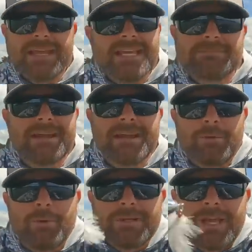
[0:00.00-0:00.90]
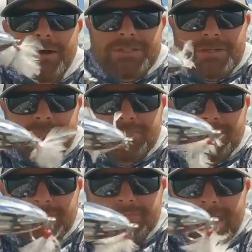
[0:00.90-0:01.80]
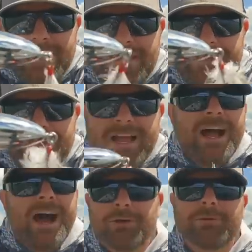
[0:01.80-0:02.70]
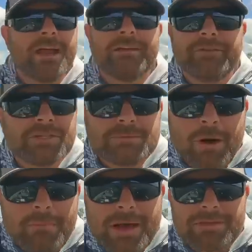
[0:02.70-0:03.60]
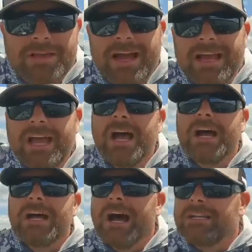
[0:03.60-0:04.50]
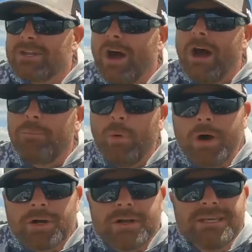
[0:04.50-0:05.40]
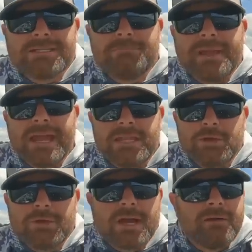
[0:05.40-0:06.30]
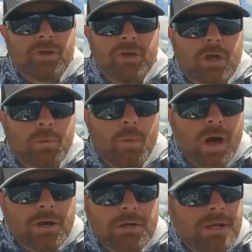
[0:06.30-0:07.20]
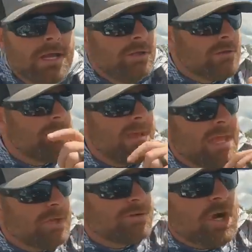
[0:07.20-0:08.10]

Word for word: is my number one go-to, okay? I don't care if you're a smallmouth guy. A top water is a bait that you can cover a lot of water. You can make your